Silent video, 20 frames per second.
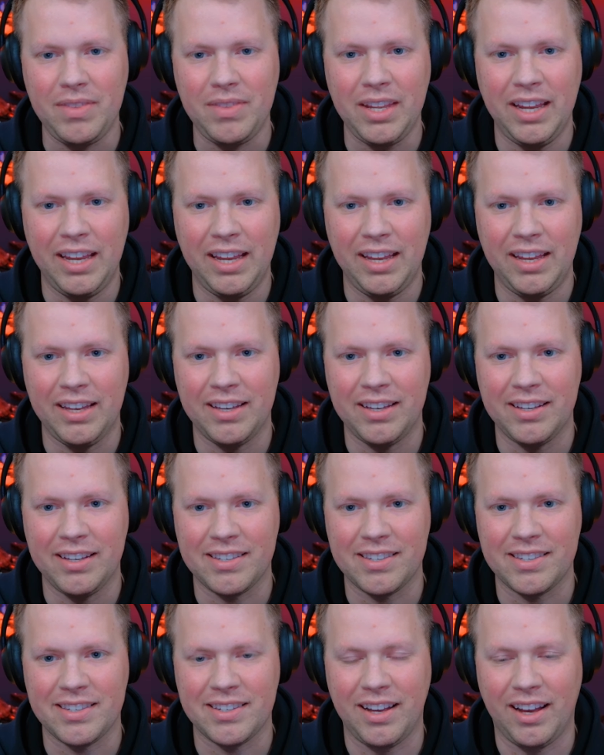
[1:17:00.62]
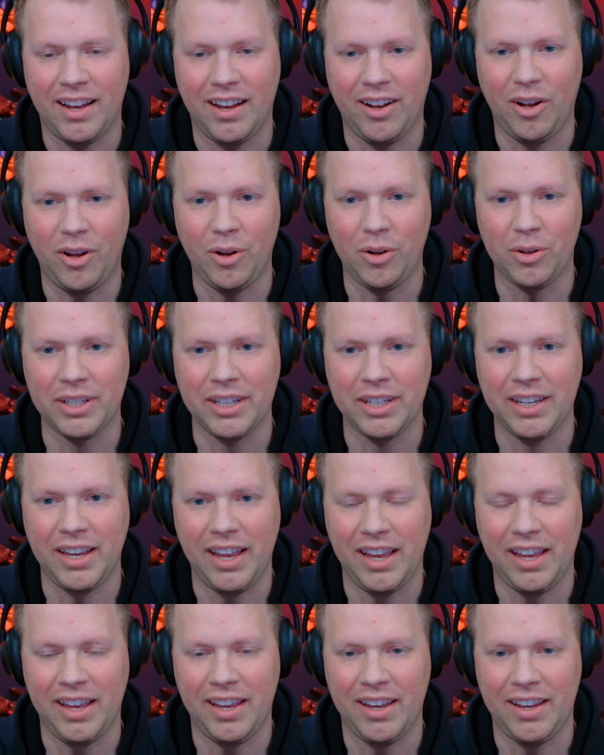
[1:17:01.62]
is uh, holding
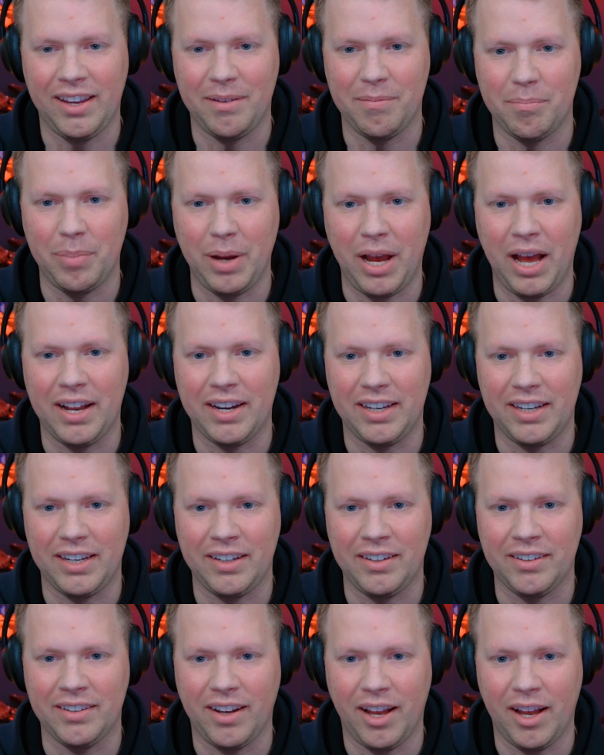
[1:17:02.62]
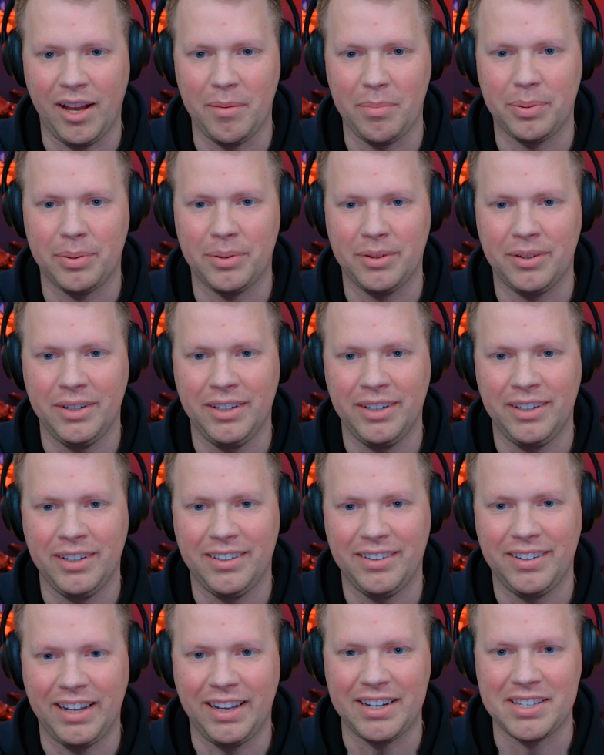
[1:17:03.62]
a body up
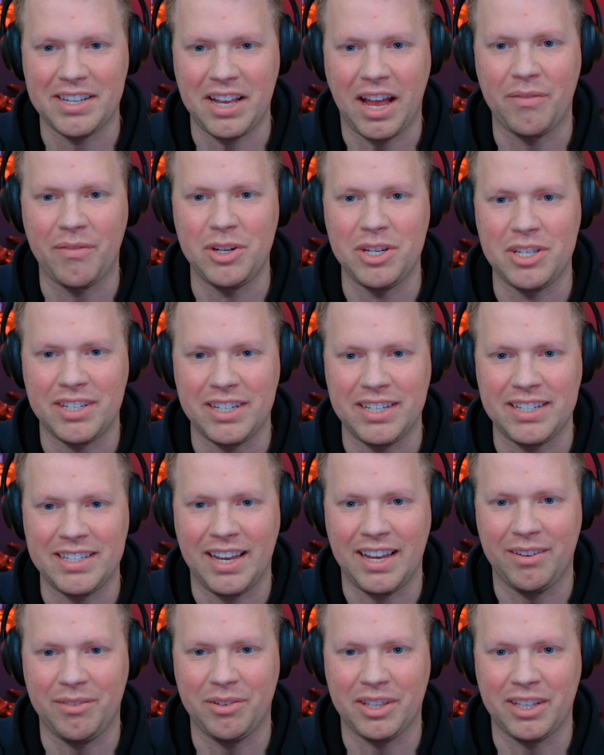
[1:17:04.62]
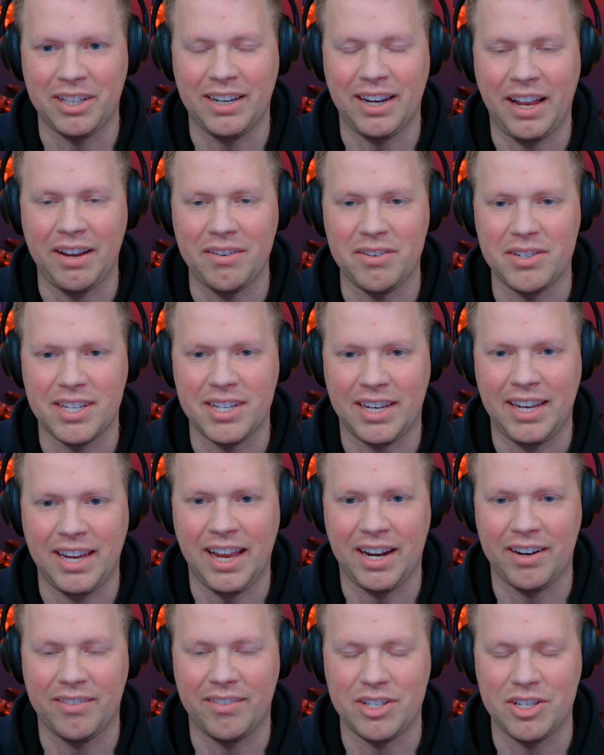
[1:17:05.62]
that is obviously dead with a knife sticking
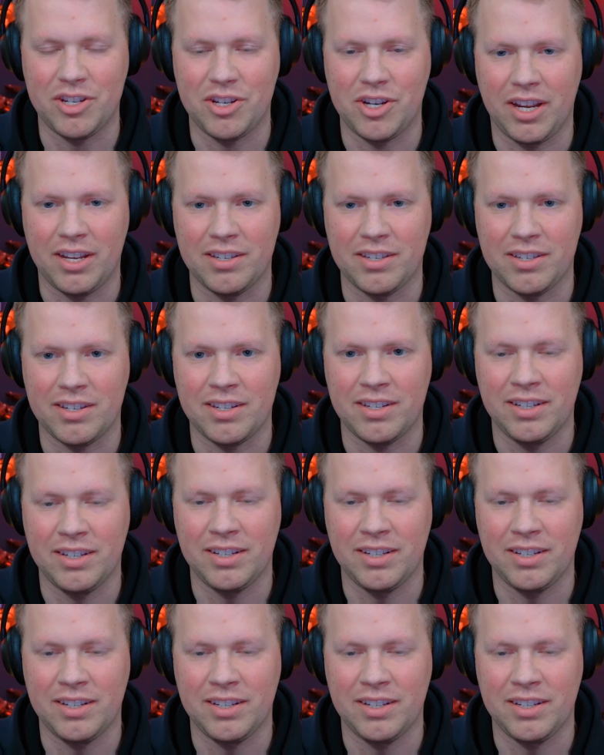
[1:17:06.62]
out of his chest.